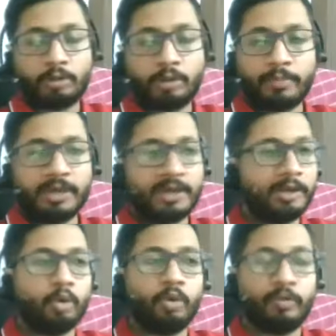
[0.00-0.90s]
I'm
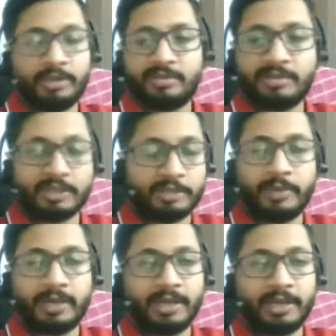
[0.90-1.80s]
getting, no one is touching
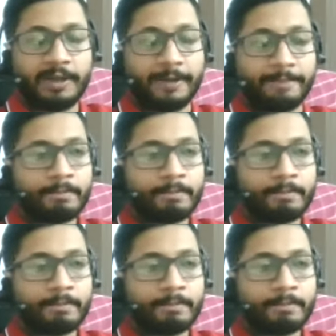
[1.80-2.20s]
my data,